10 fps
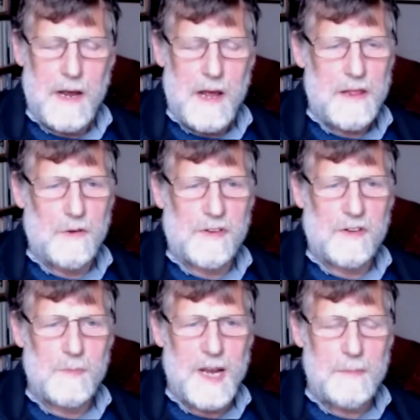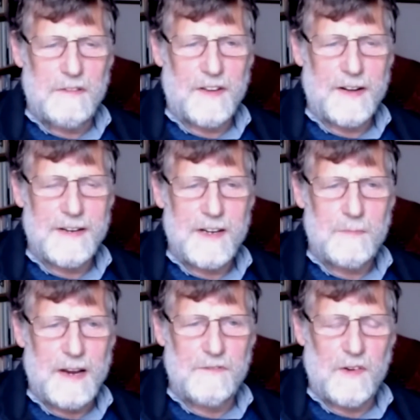Those who may be funded
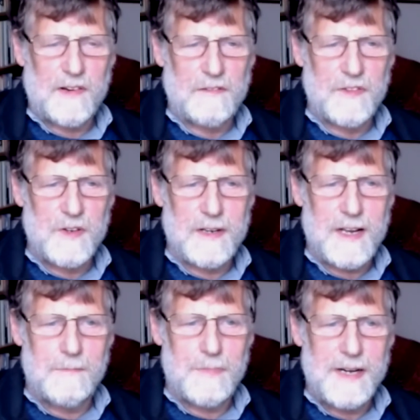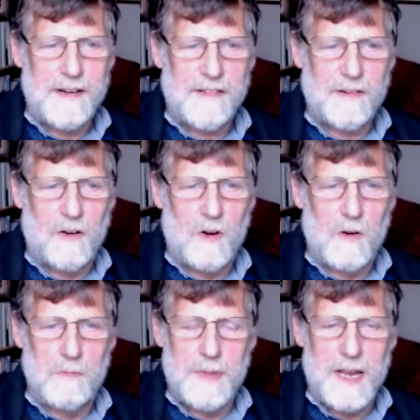by fossil fuel companies
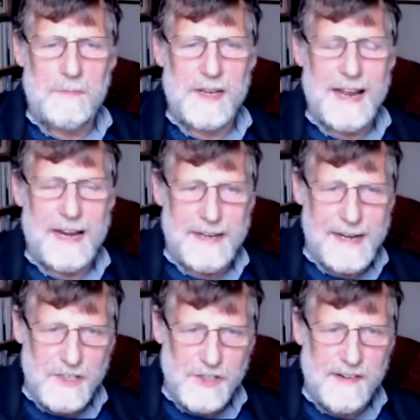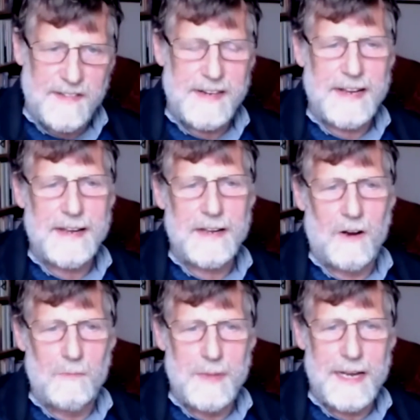or may be attention seeking
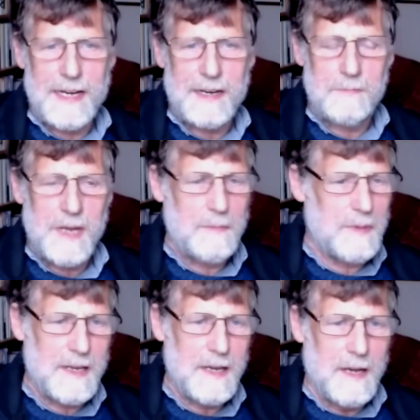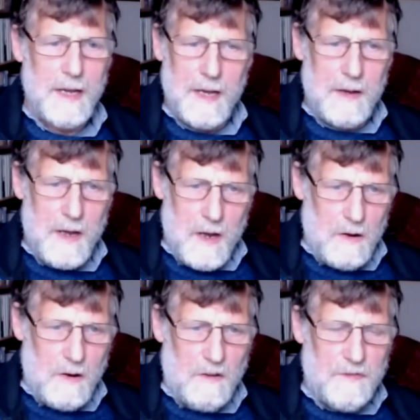or maybe
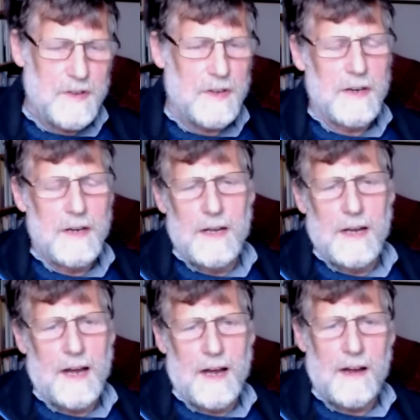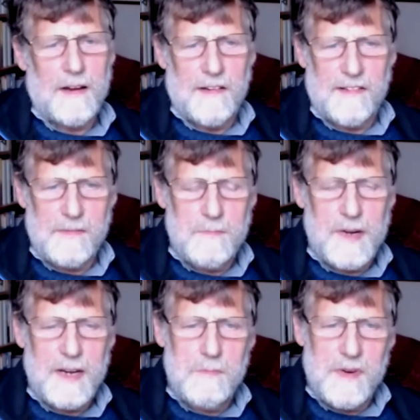often are
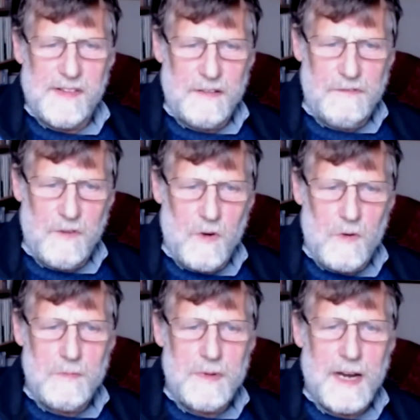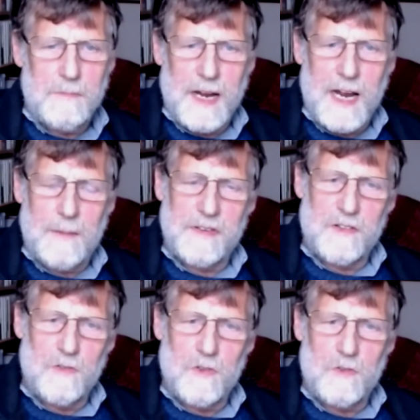simply misinformed and perhaps
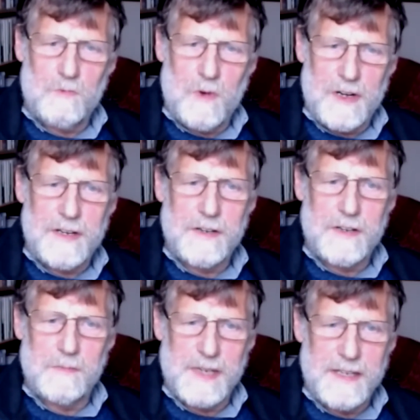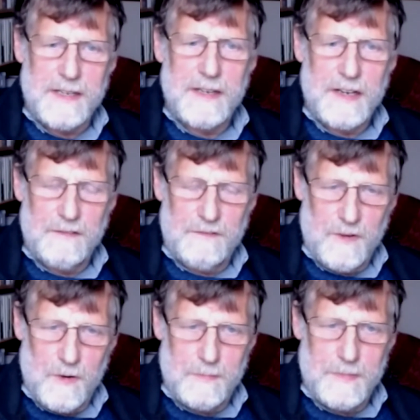don't want to be
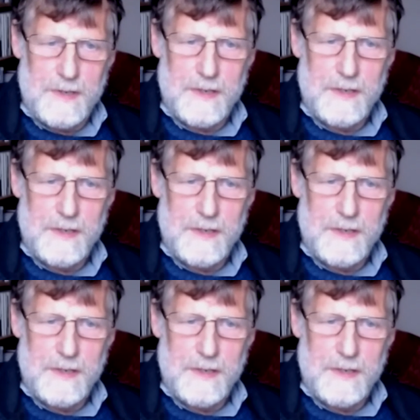informed.